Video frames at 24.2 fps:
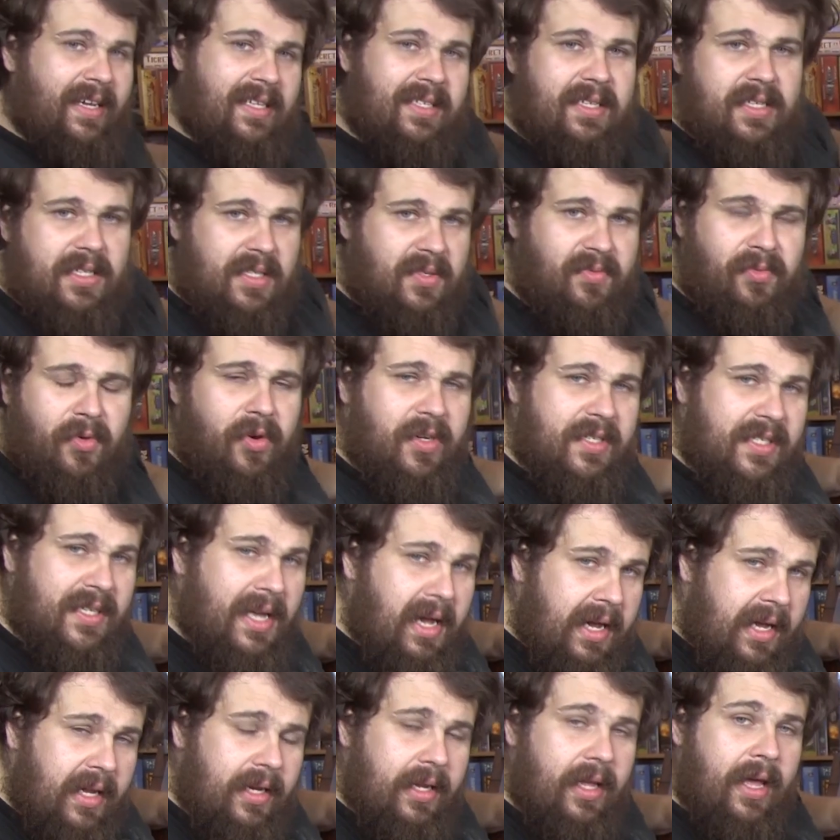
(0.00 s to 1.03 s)
exists for a
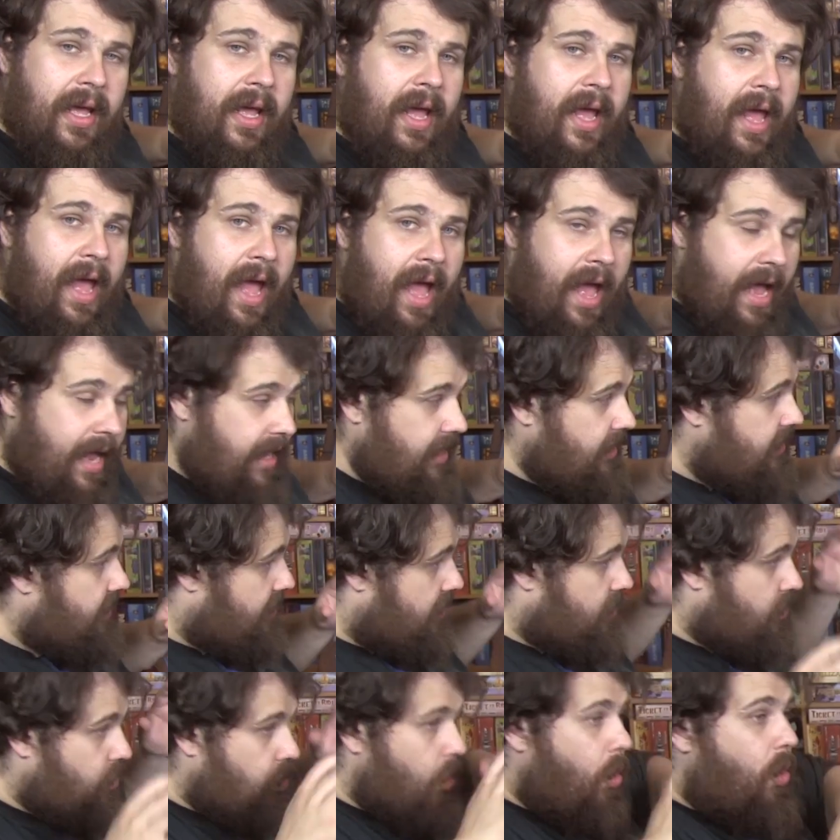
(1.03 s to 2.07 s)
second and
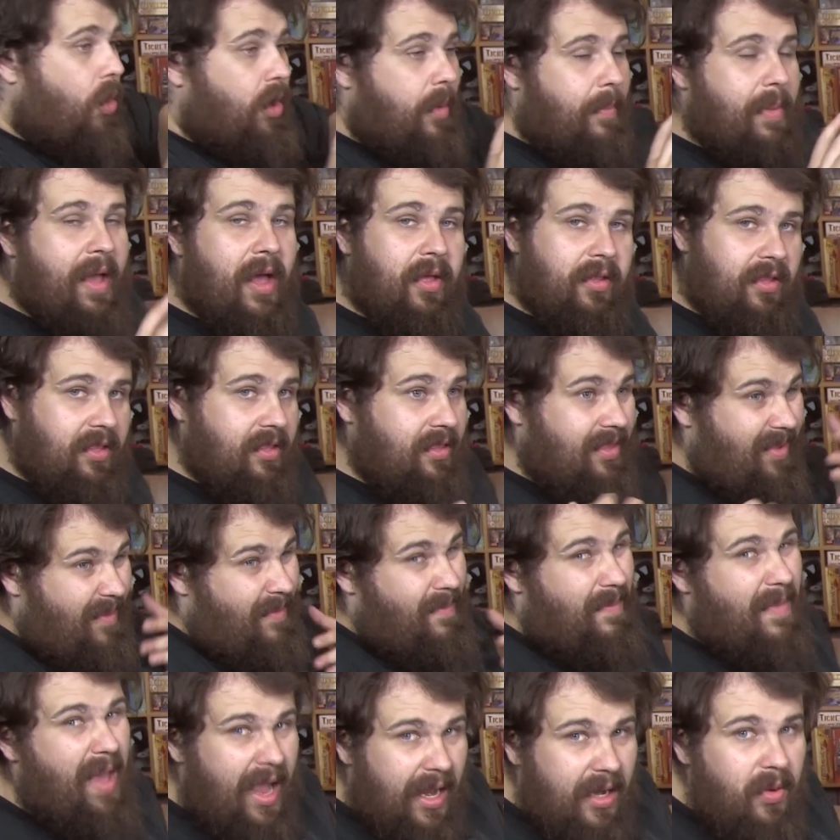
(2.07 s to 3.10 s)
talk about the
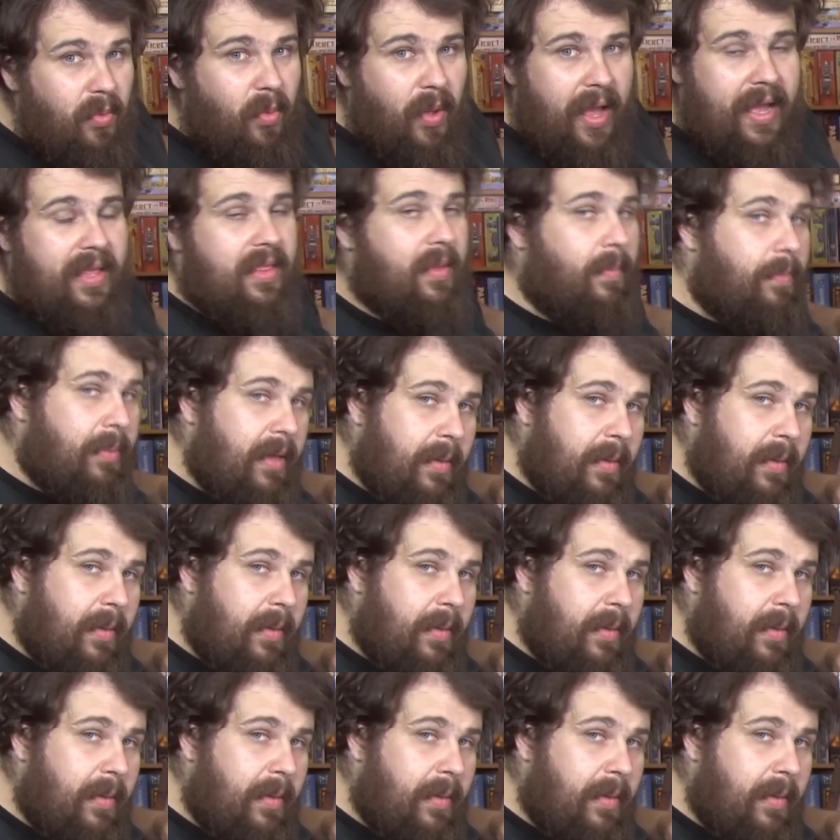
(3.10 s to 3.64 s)
main way that